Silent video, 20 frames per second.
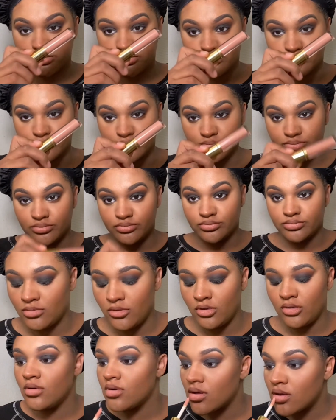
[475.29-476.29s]
Like,
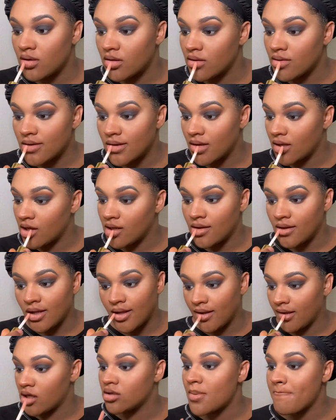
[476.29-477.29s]
that was so
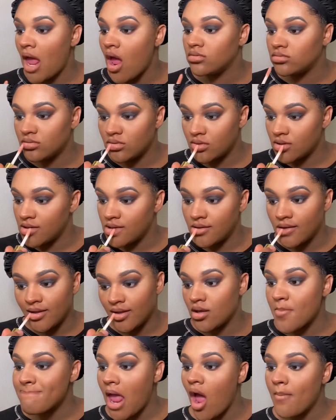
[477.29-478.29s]
unintentional.